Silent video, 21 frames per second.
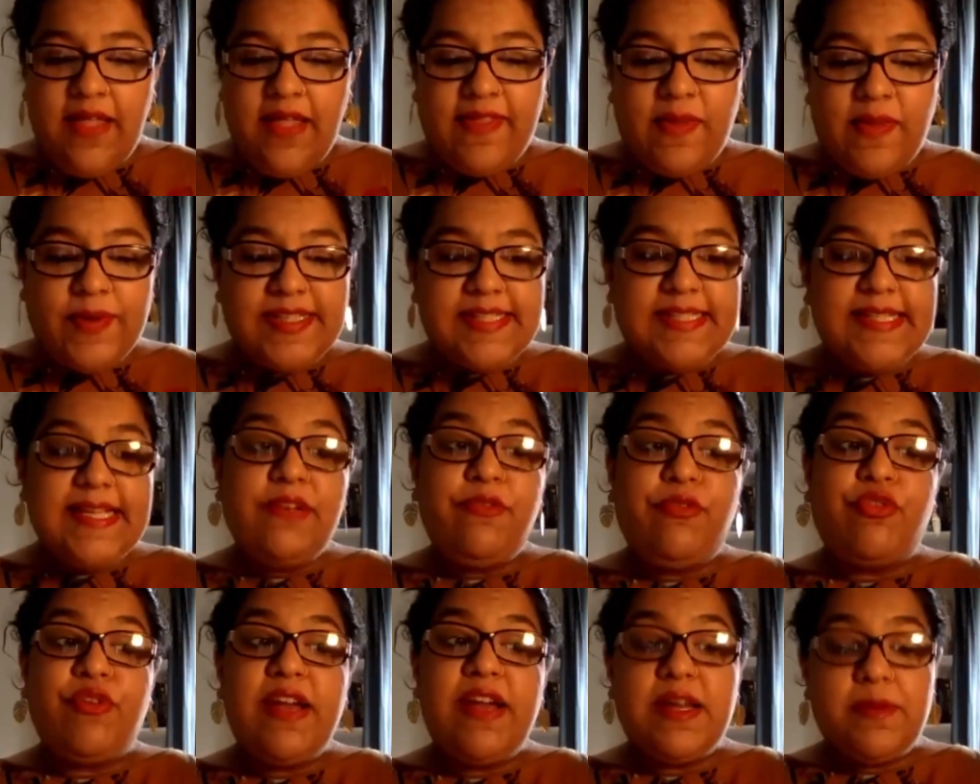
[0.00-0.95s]
they were still
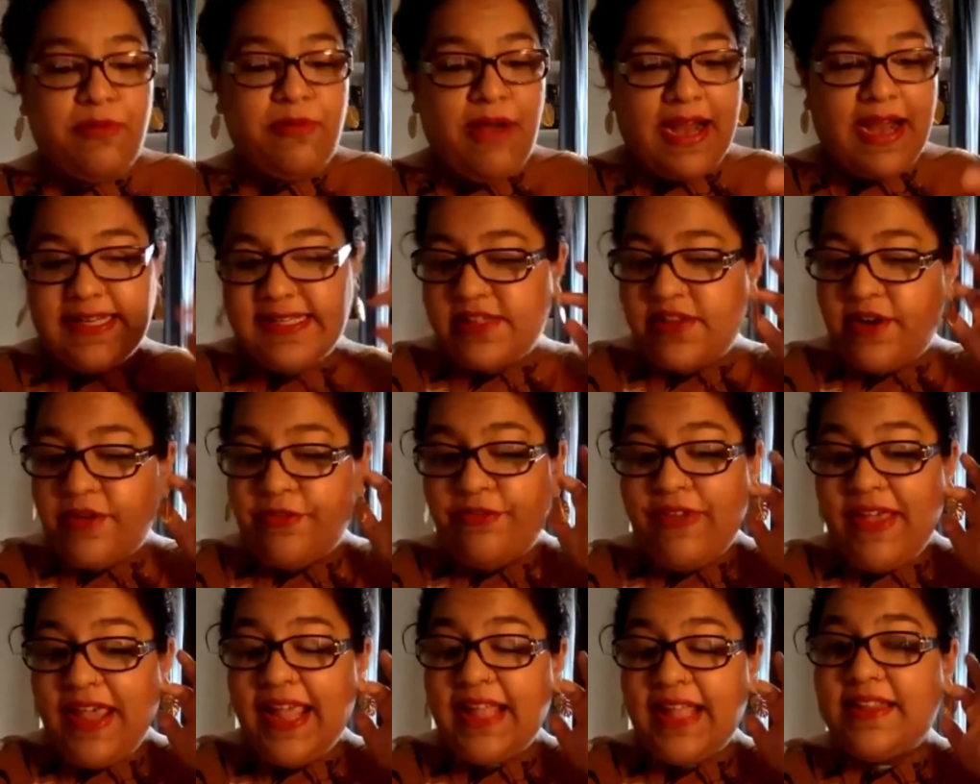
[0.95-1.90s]
free to practice their
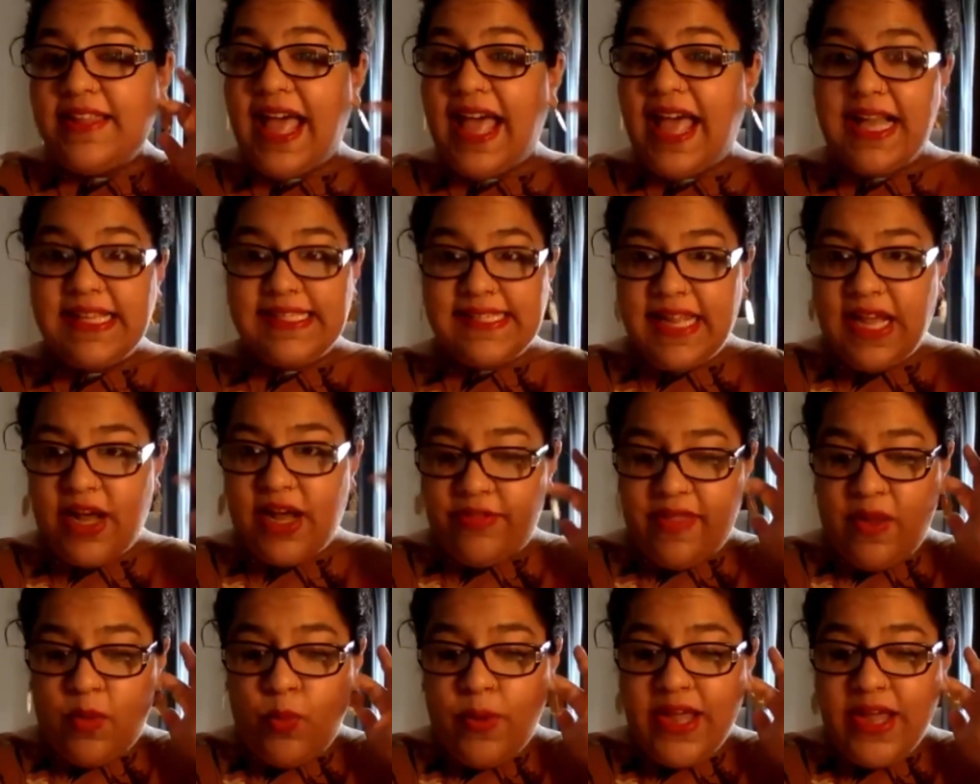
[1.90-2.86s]
faith as and how
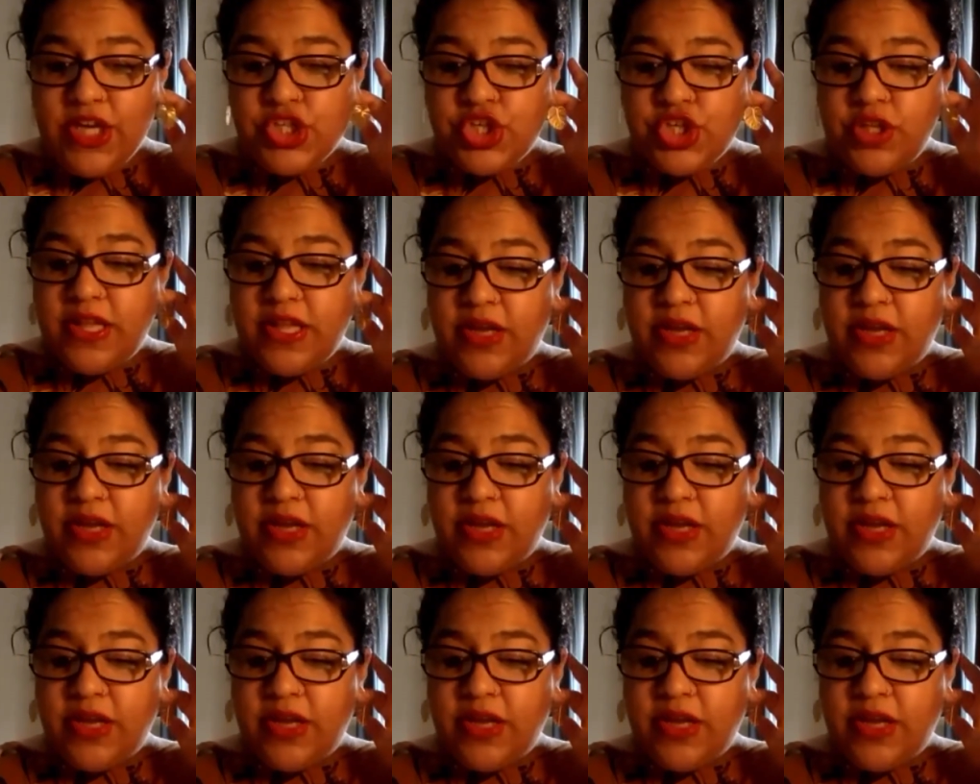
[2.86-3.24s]
they wished.